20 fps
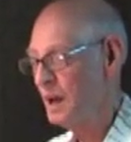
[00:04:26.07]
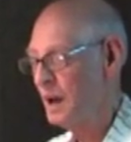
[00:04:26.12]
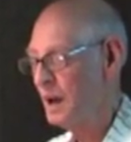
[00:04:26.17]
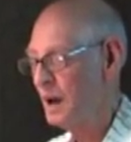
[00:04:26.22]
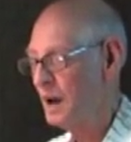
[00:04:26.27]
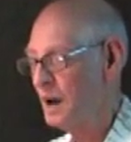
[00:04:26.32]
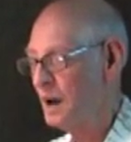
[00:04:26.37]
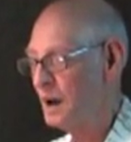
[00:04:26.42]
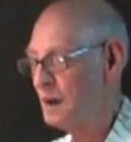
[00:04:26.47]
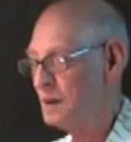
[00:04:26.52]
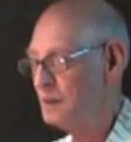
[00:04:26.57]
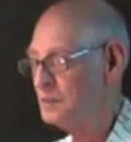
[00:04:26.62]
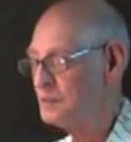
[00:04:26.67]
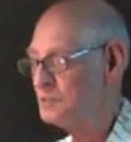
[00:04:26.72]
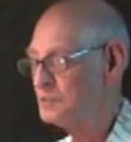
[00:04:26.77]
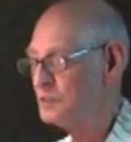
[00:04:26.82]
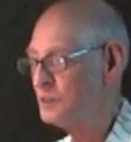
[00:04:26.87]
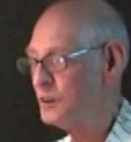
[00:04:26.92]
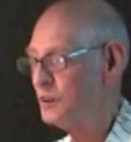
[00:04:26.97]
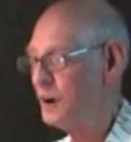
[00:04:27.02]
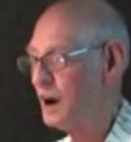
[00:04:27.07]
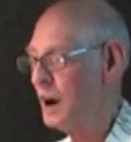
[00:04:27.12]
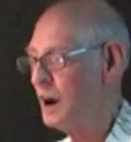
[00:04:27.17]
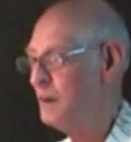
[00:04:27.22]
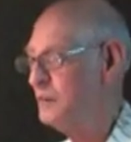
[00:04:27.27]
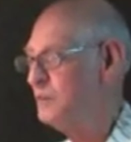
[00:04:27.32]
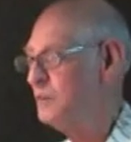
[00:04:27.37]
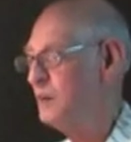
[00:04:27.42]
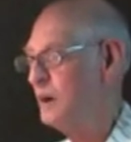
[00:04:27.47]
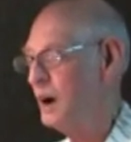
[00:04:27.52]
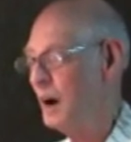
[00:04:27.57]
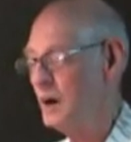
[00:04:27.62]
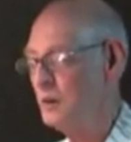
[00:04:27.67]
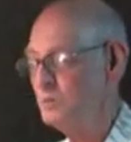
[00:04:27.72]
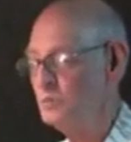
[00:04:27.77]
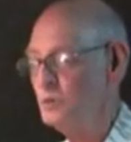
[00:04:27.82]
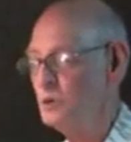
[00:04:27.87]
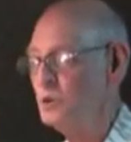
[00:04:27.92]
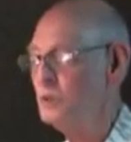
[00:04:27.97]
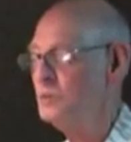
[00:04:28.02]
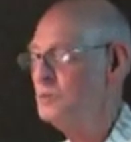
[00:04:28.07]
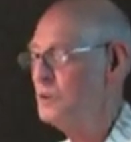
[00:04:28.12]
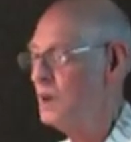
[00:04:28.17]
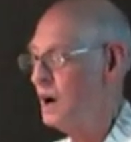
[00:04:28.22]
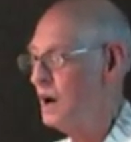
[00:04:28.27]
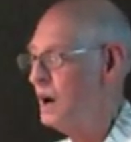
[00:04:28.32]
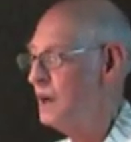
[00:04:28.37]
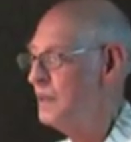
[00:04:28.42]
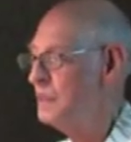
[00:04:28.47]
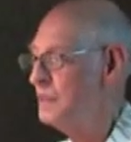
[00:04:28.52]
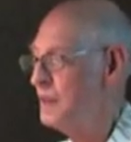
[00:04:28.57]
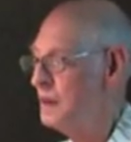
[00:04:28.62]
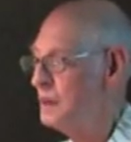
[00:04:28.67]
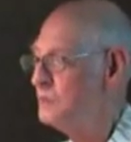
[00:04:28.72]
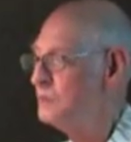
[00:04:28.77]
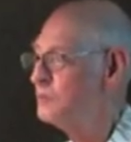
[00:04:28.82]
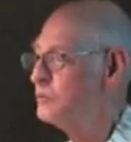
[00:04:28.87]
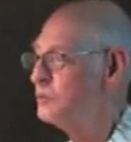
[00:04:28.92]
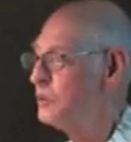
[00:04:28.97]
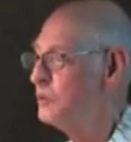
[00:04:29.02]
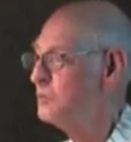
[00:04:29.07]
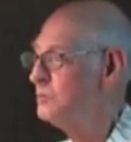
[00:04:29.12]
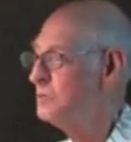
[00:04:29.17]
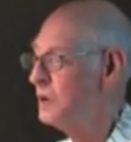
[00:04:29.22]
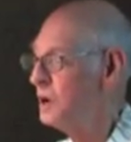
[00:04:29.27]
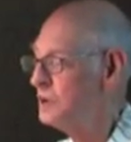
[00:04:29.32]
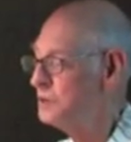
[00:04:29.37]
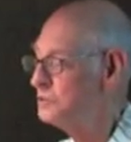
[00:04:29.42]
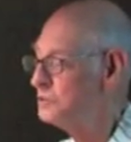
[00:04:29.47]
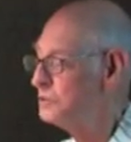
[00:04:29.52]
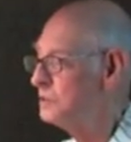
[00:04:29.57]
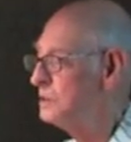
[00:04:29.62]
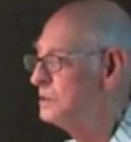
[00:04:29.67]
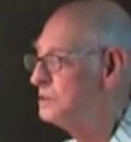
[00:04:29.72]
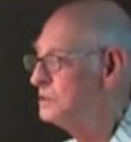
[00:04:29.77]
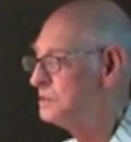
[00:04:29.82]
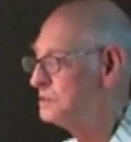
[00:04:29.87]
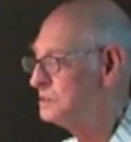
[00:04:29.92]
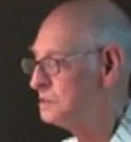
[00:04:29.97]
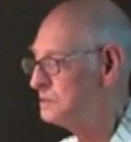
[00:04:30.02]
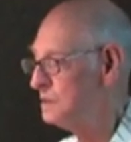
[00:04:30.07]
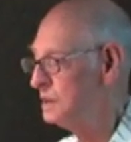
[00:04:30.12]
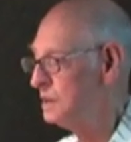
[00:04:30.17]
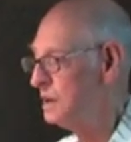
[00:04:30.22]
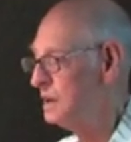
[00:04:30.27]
So I moved on then from budgies